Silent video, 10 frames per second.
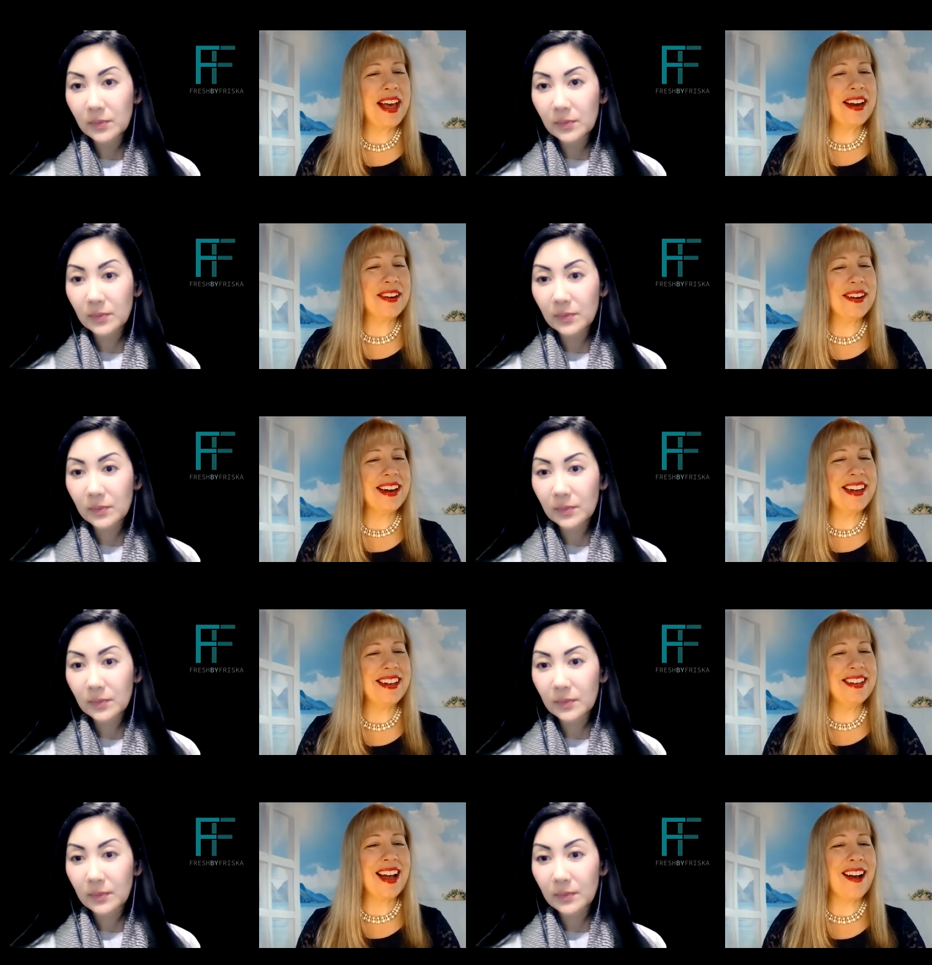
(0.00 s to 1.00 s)
Speaker 1: that or
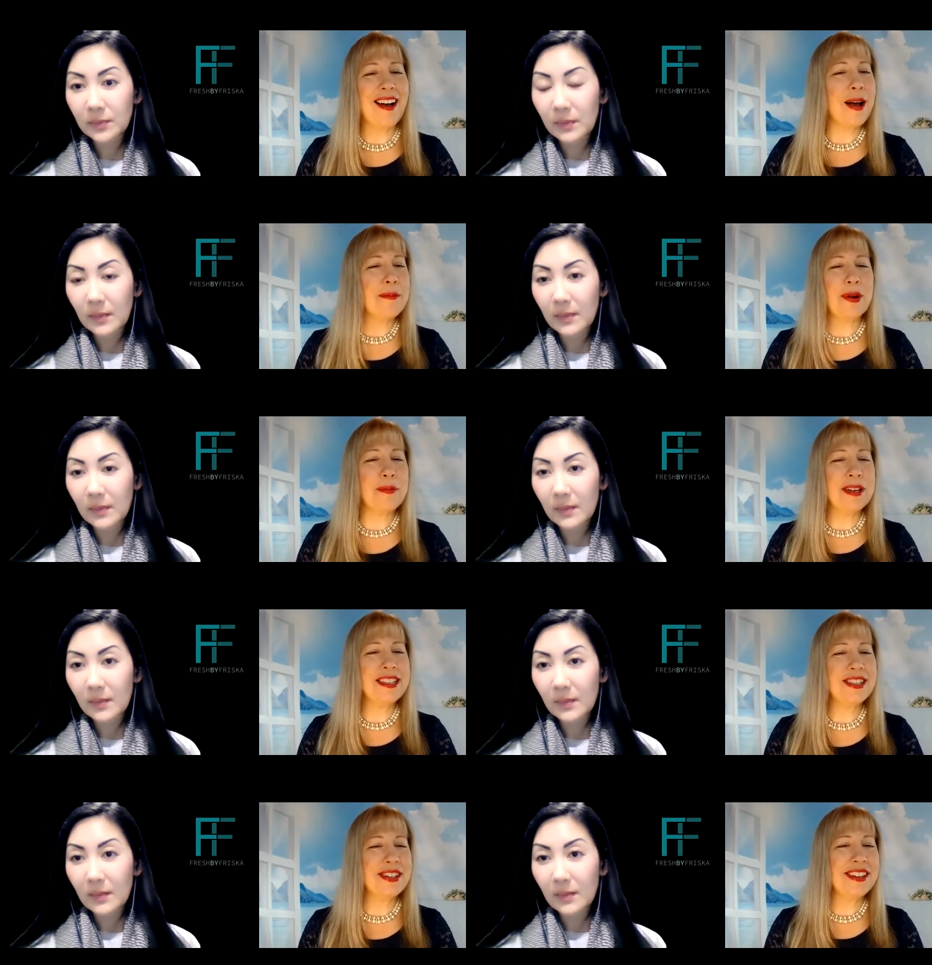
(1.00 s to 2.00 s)
any aha
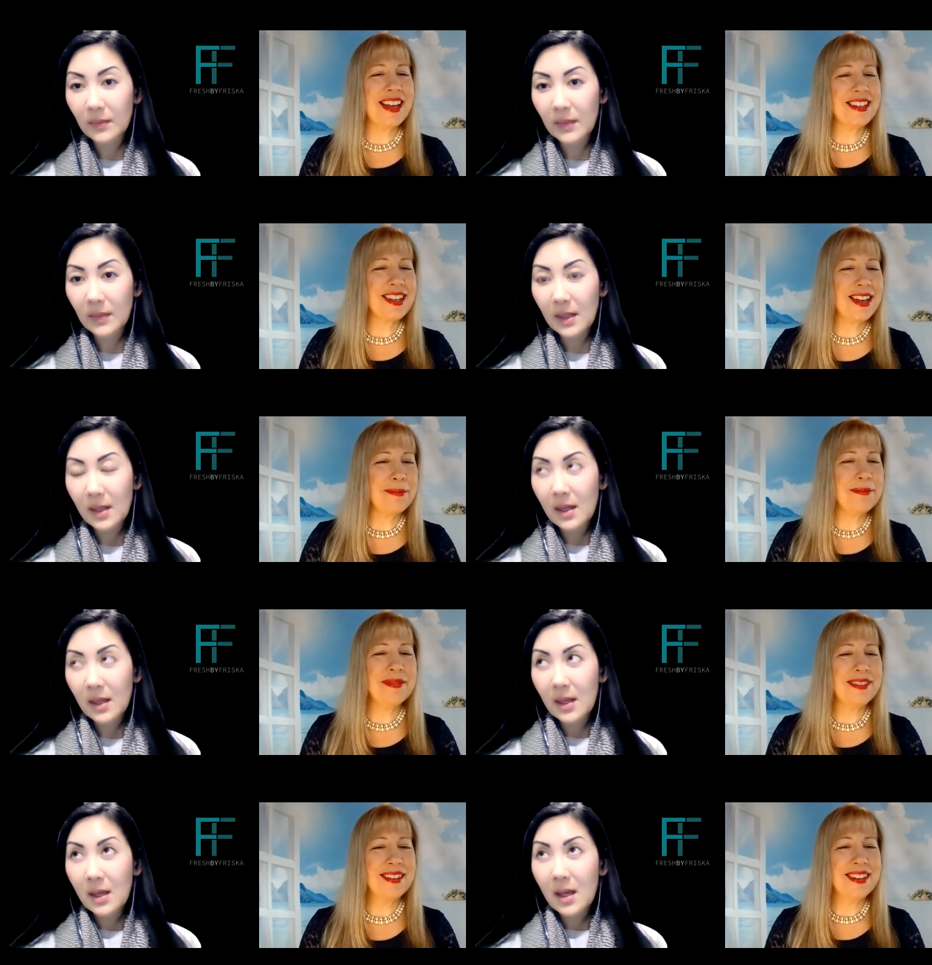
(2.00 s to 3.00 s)
moments during that time?
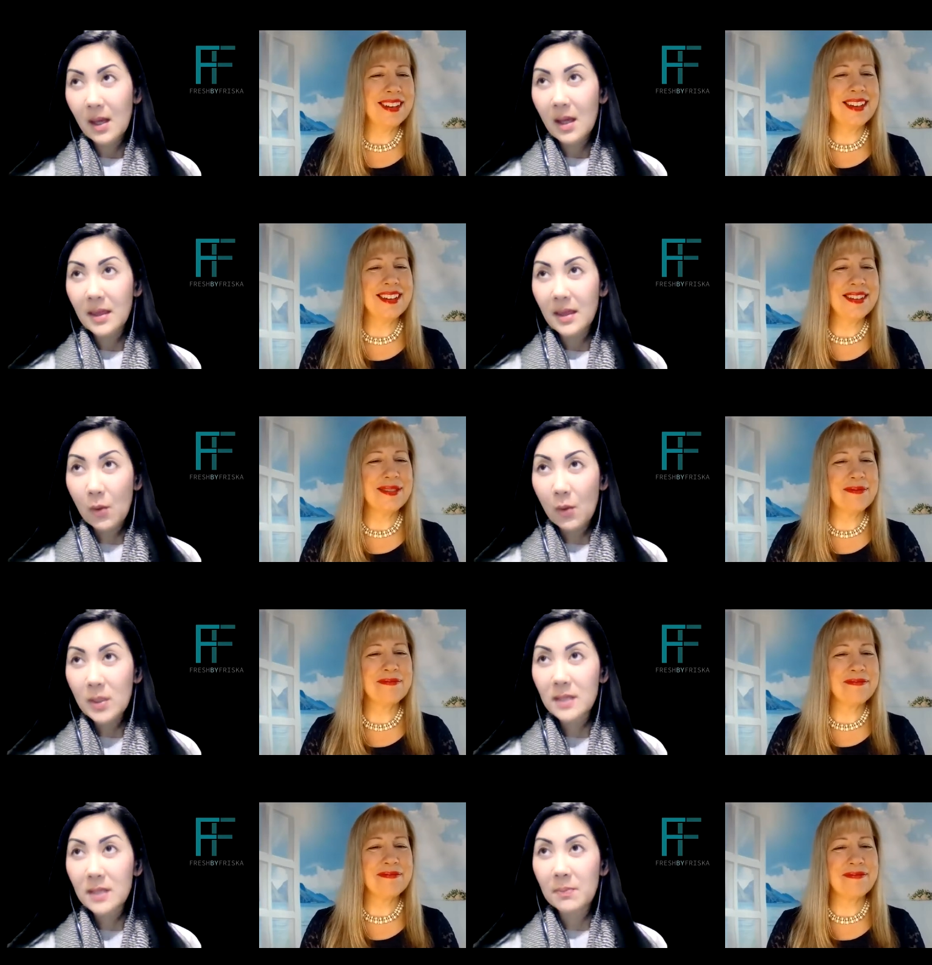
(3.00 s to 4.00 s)
Speaker 2: that
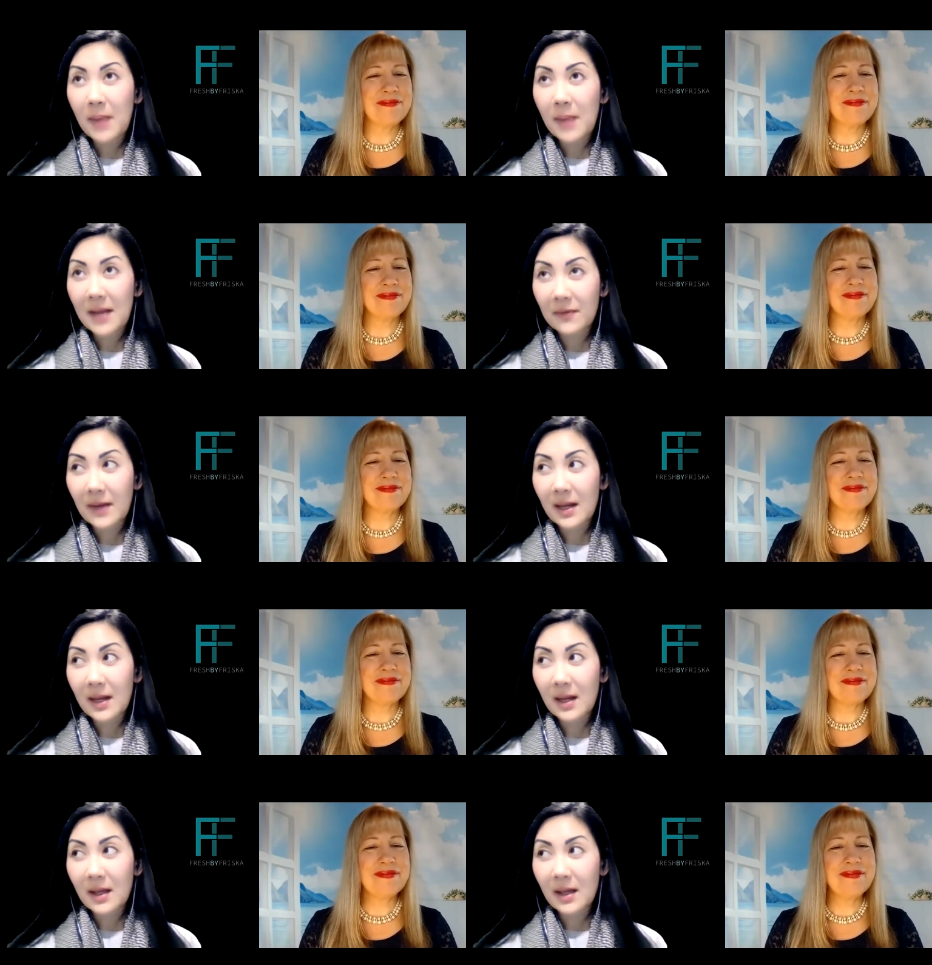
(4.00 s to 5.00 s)
was by
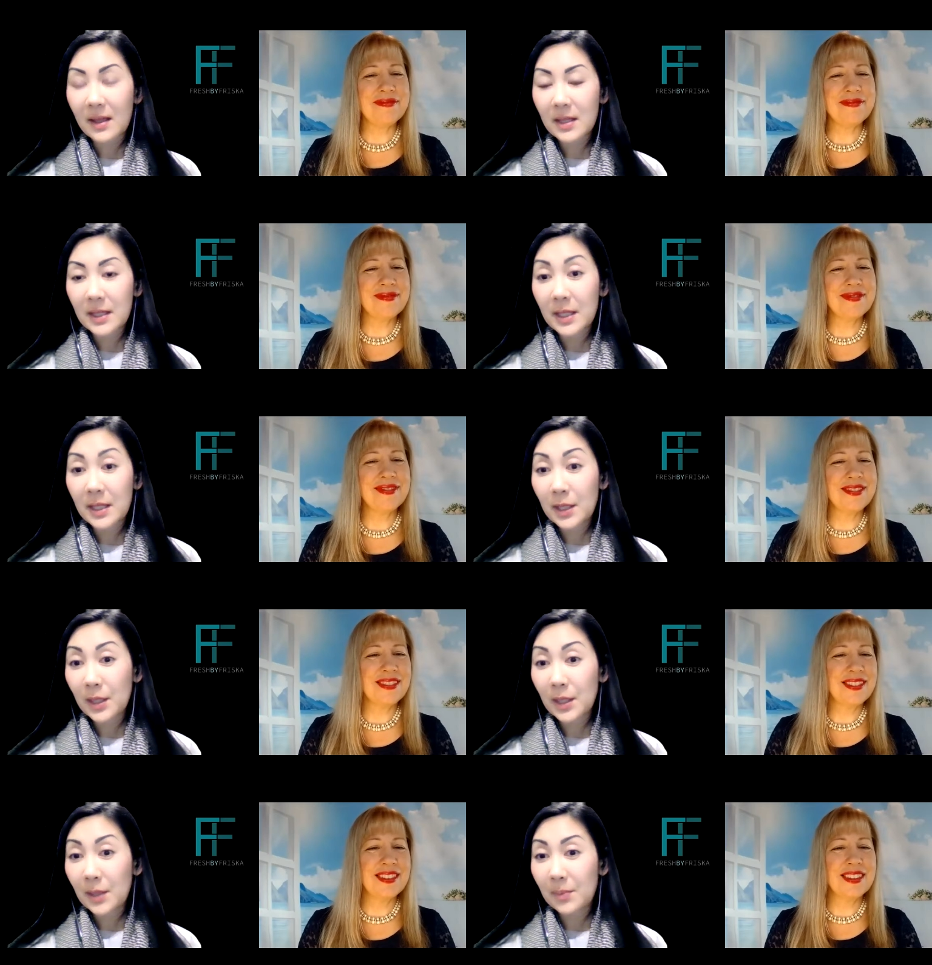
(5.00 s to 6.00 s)
far
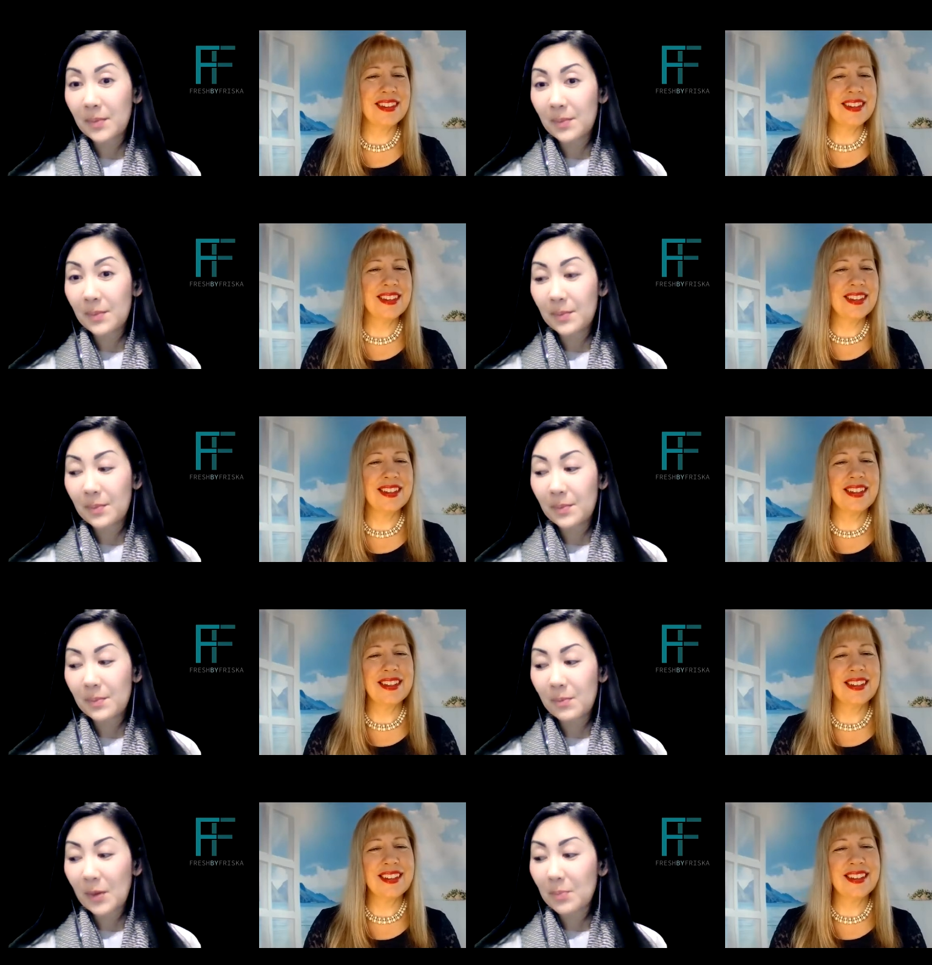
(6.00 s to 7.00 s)
the
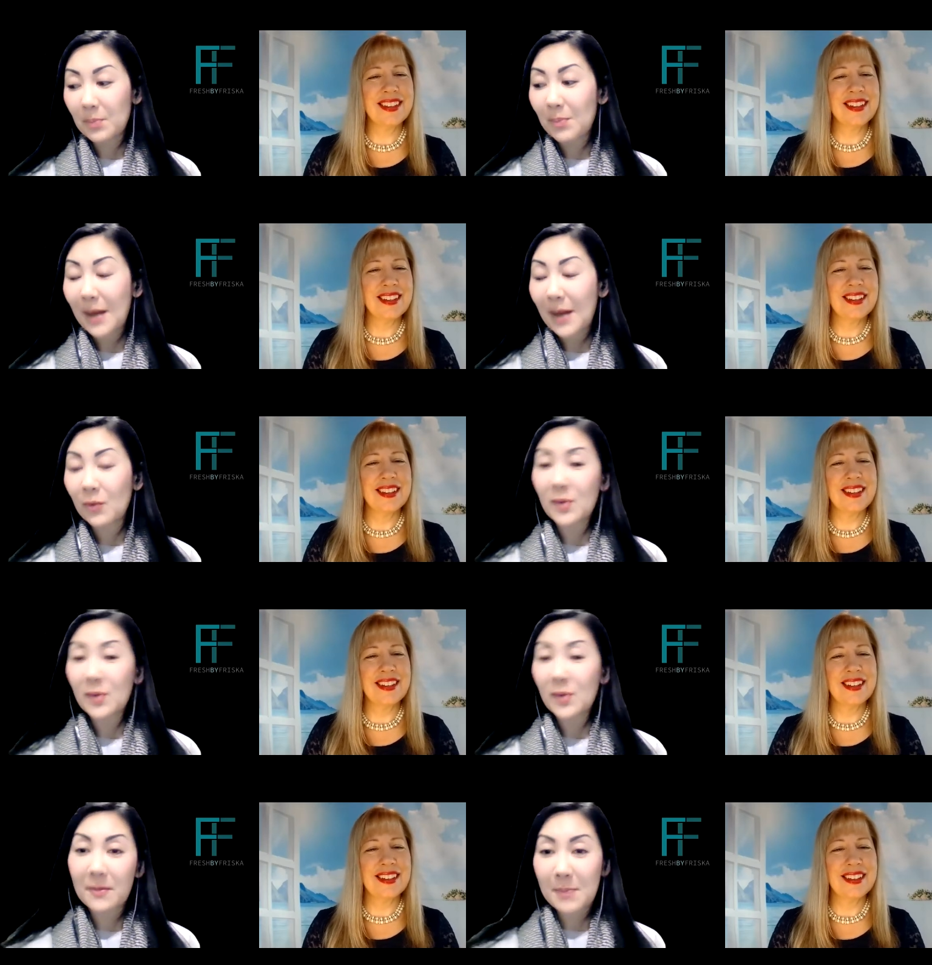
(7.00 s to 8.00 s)
what my one of
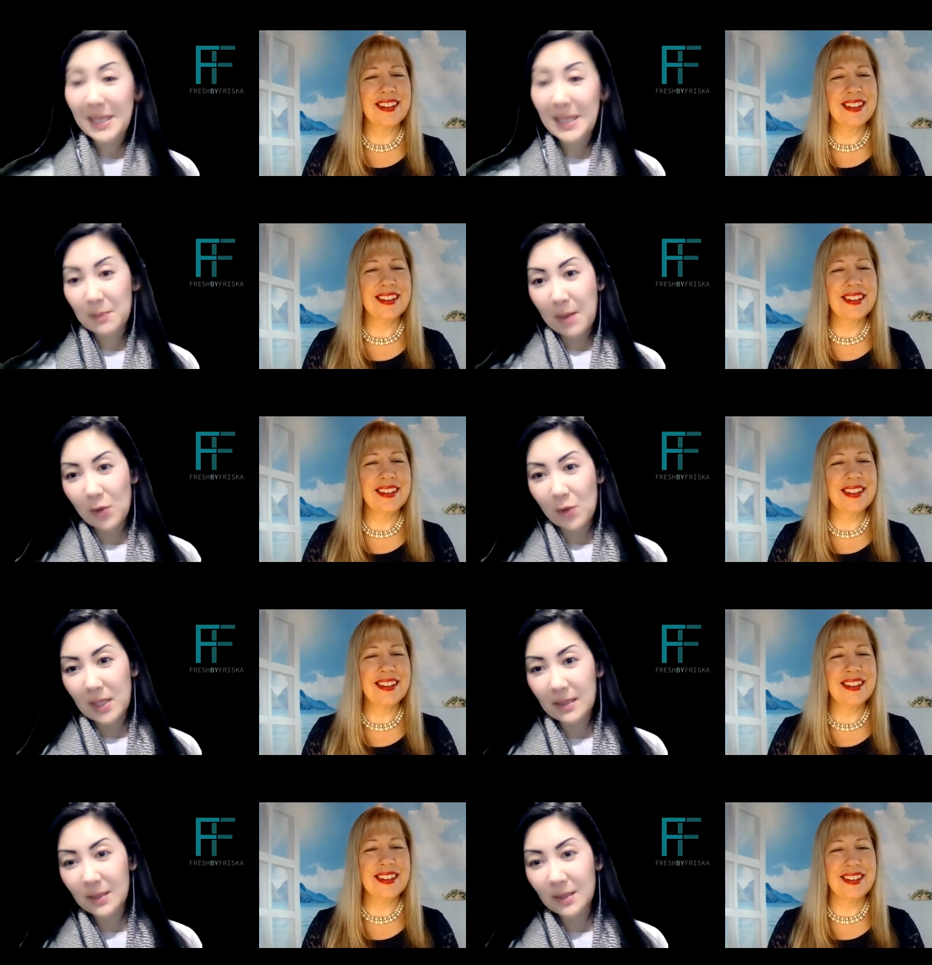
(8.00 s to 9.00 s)
my best
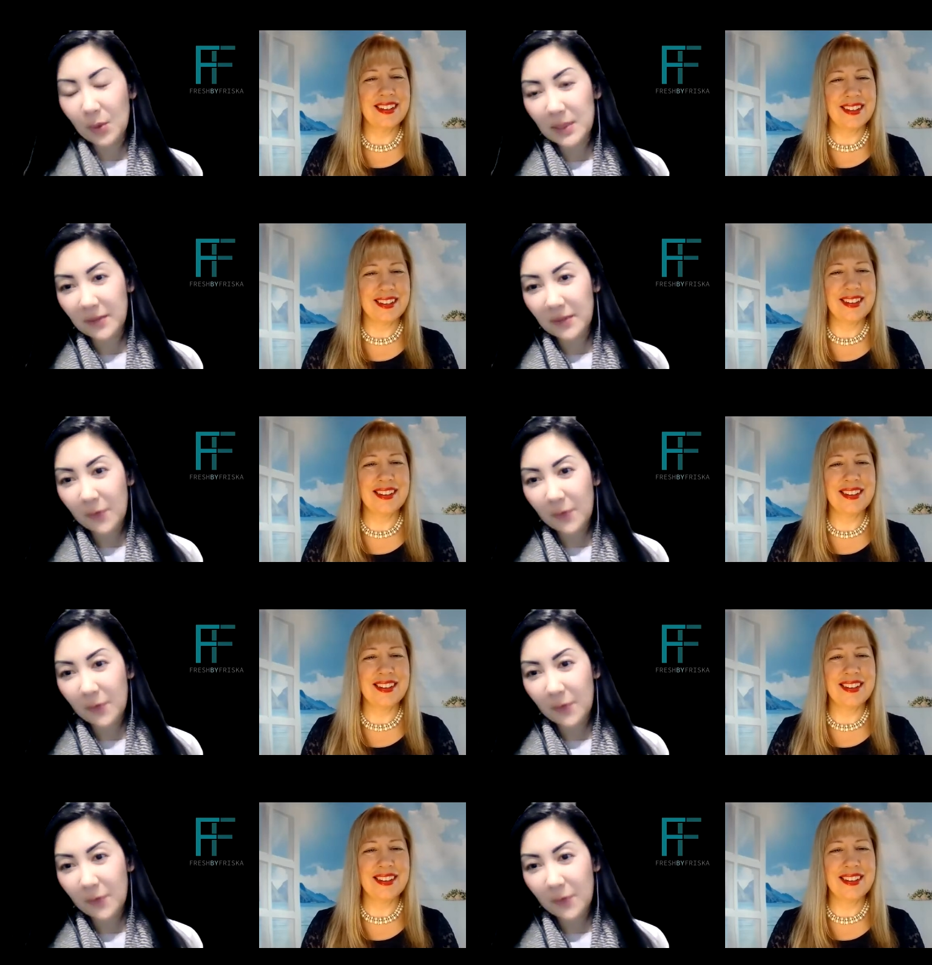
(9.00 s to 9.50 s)
memories. So it was a